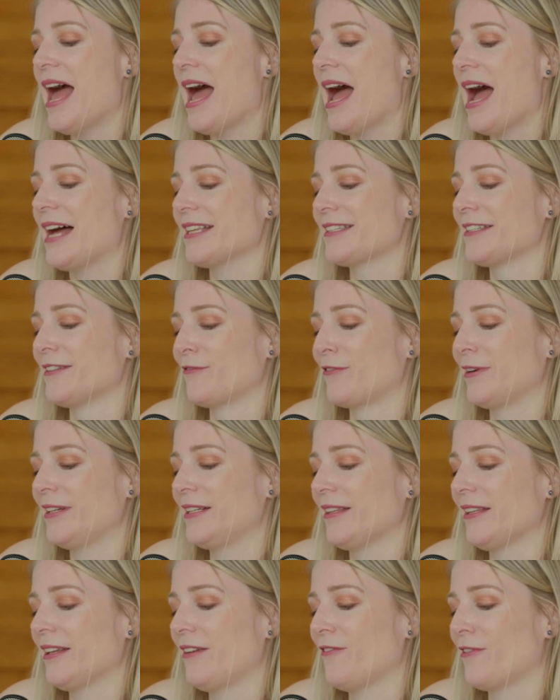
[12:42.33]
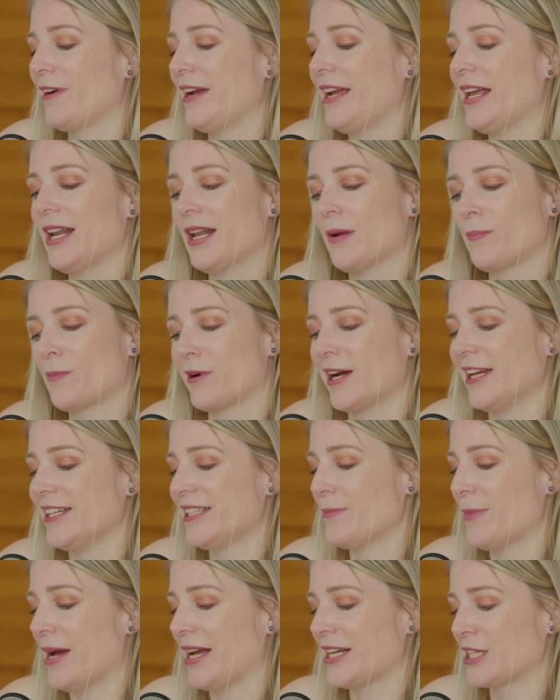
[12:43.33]
hassle-free delivery, and a
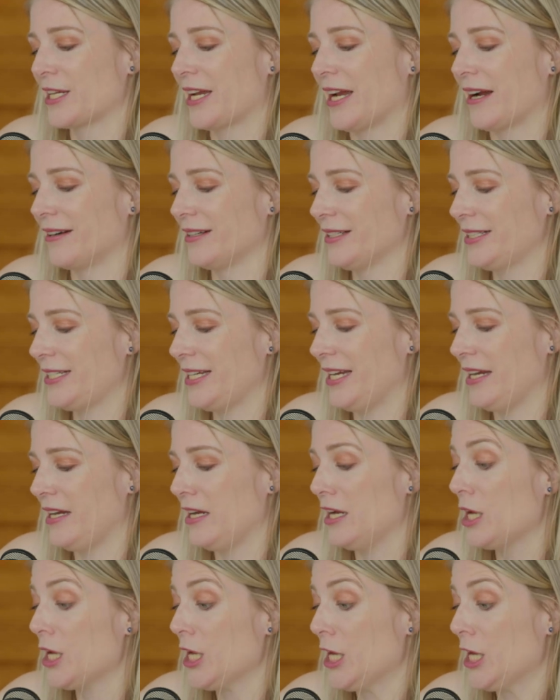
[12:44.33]
price match guarantee.